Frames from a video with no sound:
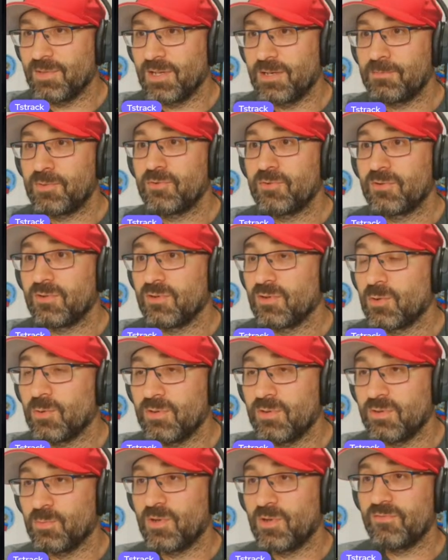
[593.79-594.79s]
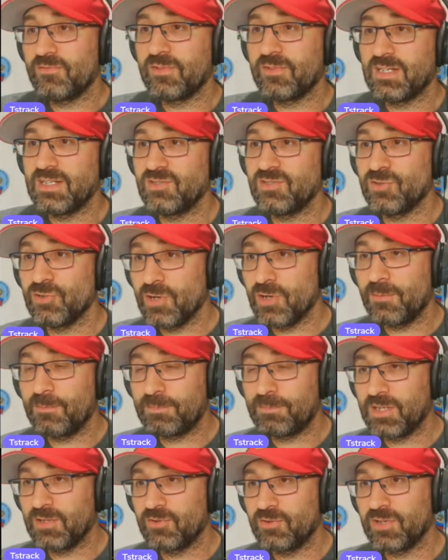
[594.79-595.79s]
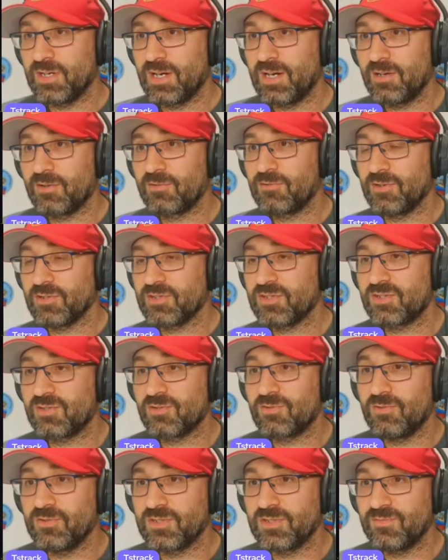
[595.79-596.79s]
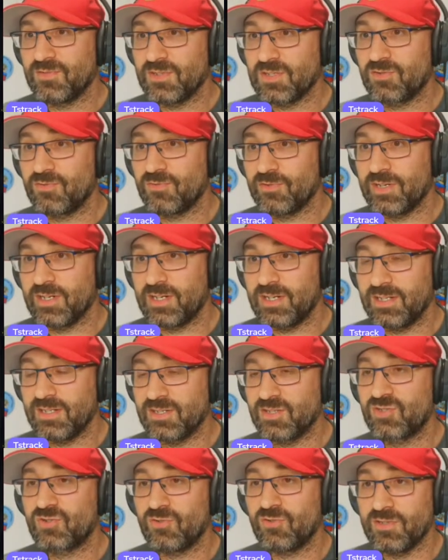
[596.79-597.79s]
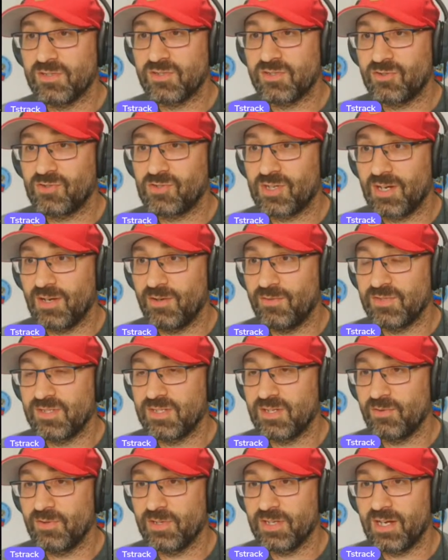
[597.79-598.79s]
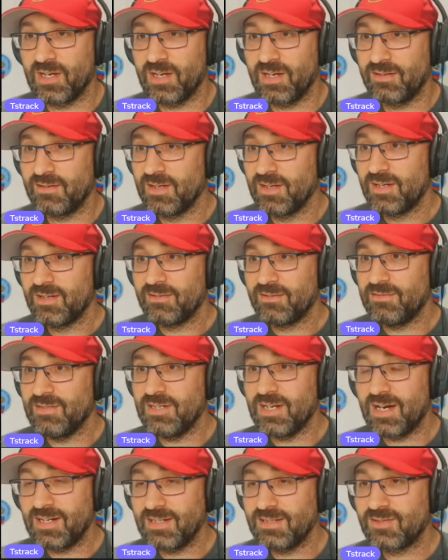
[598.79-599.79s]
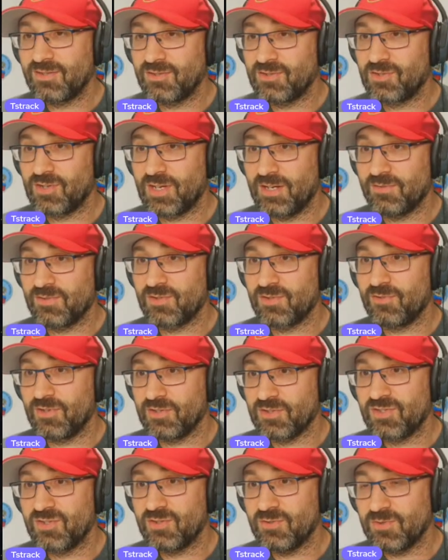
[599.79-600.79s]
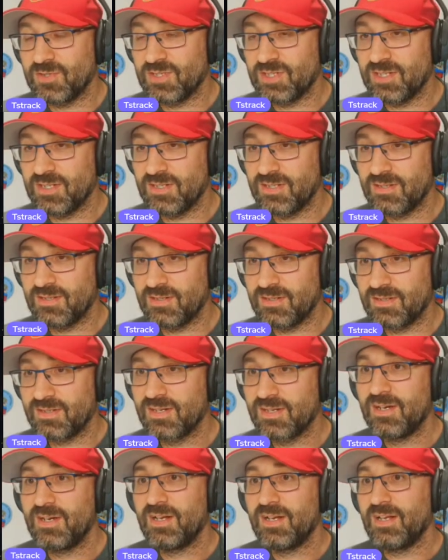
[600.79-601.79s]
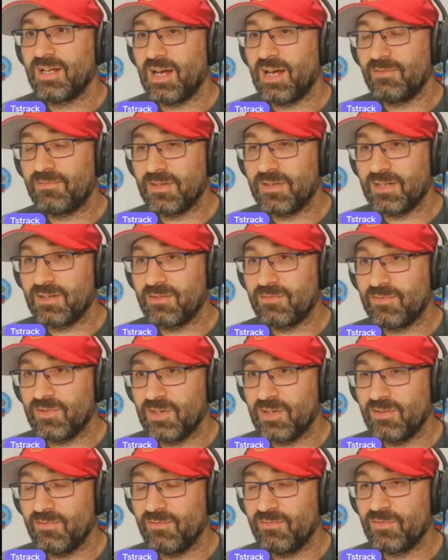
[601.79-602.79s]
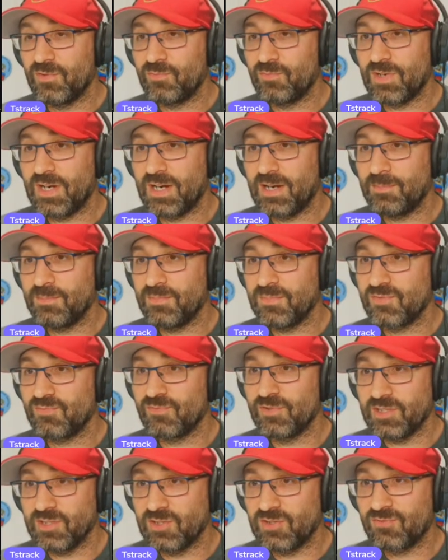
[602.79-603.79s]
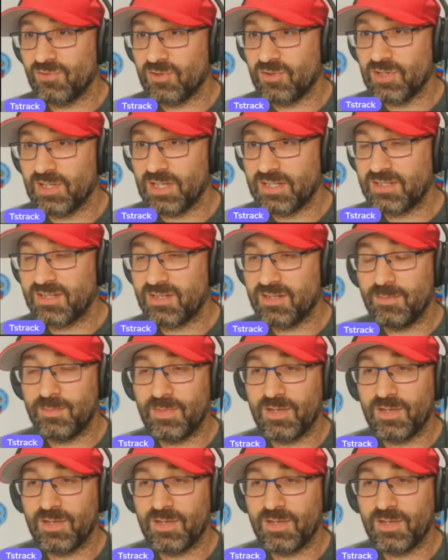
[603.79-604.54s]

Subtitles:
Like Puka Nacua, the one thing he's not been good at across the course of his career is scoring touchdowns. He only had 9 touchdowns across 2 seasons. I think that the Rams really struggled last year.